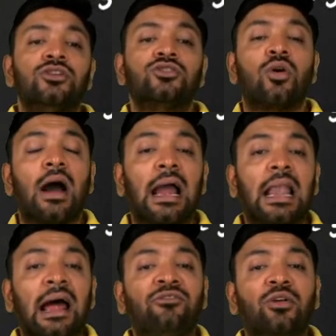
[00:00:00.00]
So I'll
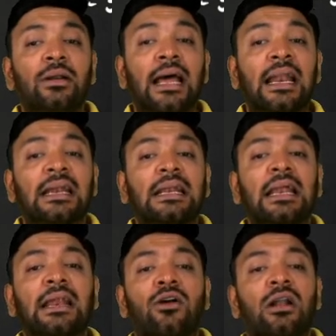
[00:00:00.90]
have to directly
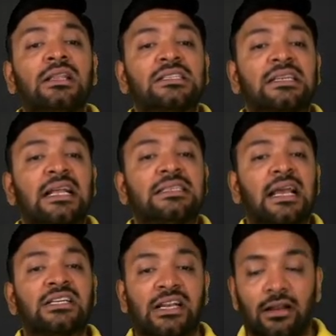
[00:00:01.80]
record this
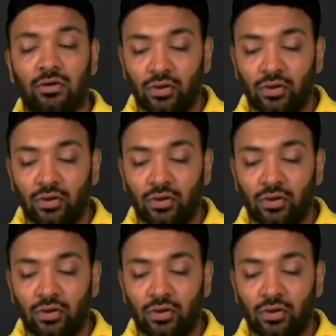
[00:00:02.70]
transaction.